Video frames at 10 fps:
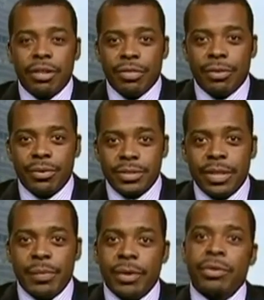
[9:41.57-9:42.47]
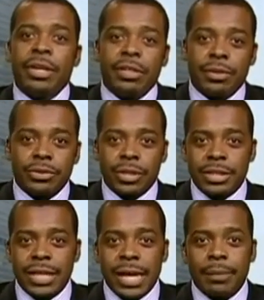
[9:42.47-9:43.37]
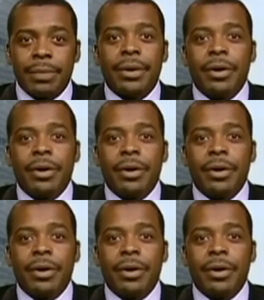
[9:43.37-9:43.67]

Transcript: those in the middle, you need those on the top.